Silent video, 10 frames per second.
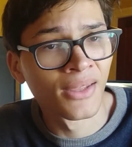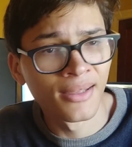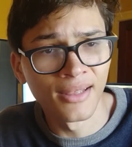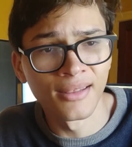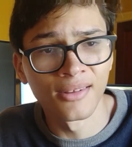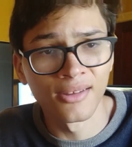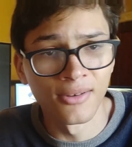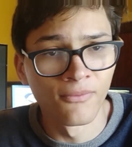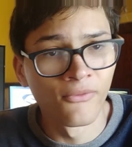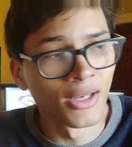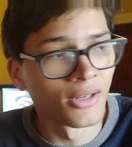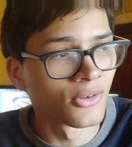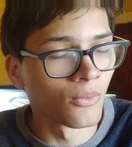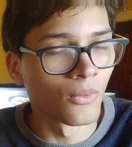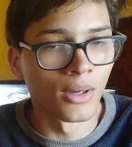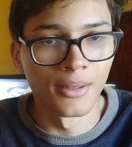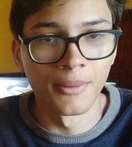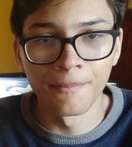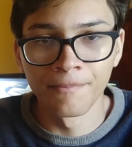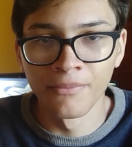that this could fit into
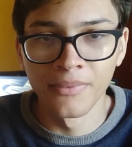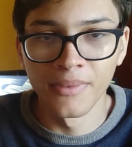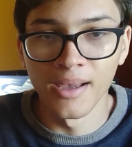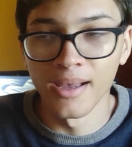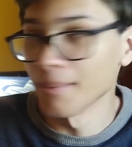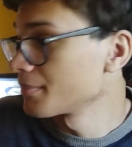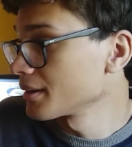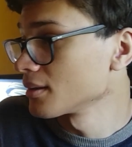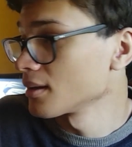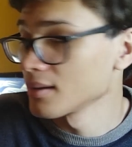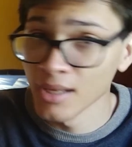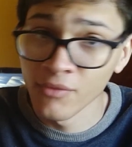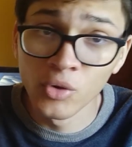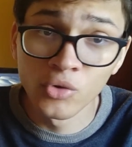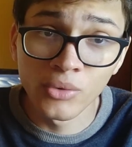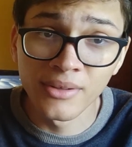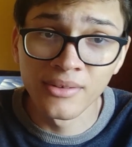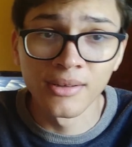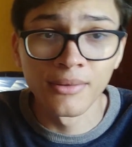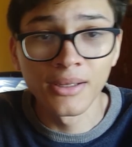one. But if you enjoyed the
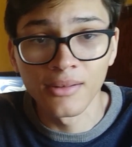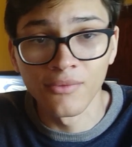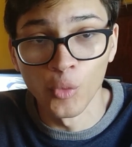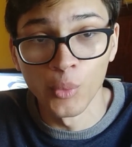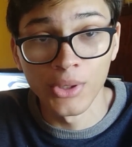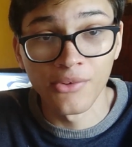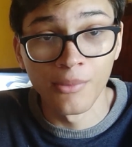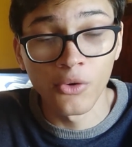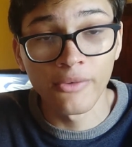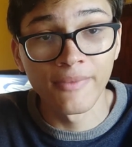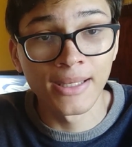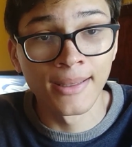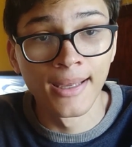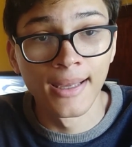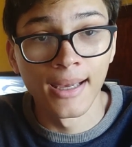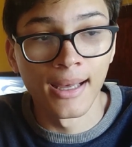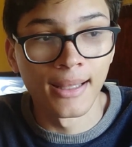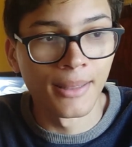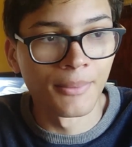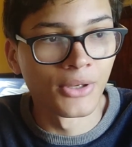series, if you want to see more of it,
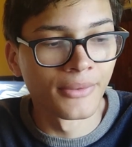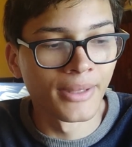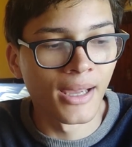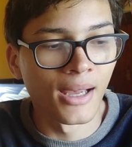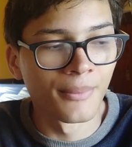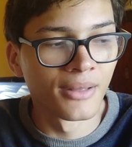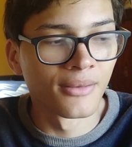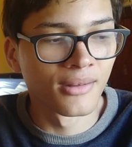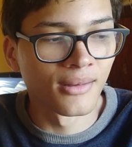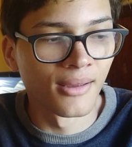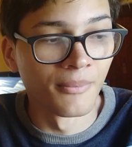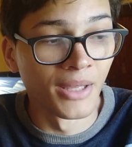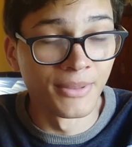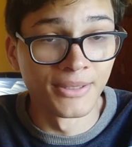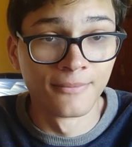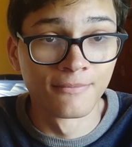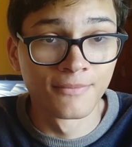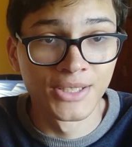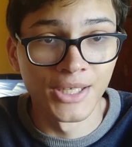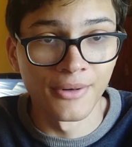let me know in the comments. Maybe
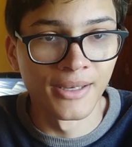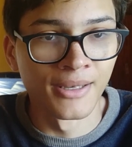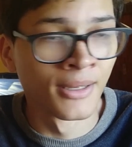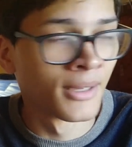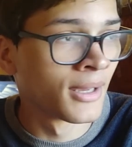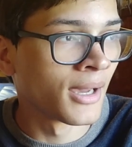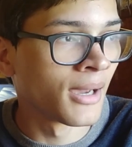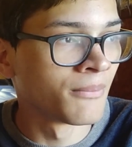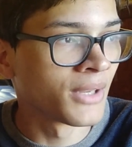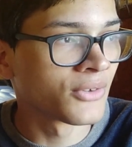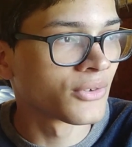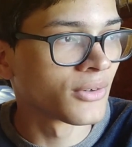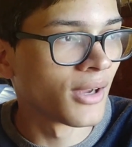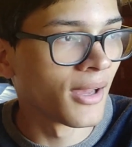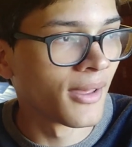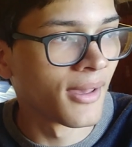share it. I'm not sure.